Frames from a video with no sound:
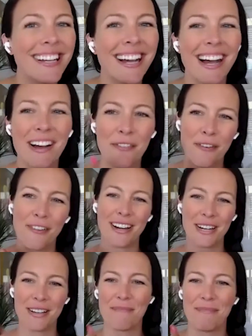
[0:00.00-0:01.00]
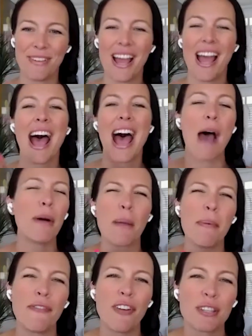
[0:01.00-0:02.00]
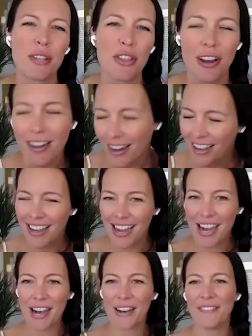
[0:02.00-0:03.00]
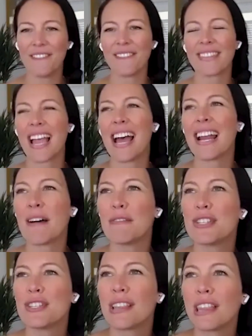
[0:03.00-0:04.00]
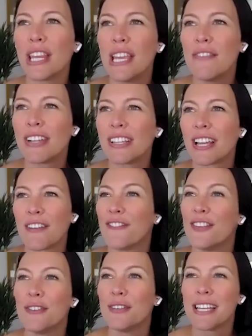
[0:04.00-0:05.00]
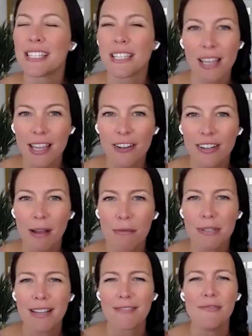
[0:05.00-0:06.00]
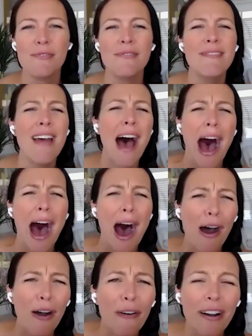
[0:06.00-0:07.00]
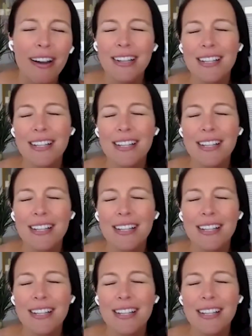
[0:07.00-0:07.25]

I want to be friends with her. And I was leaving like a few days later and I was like, no.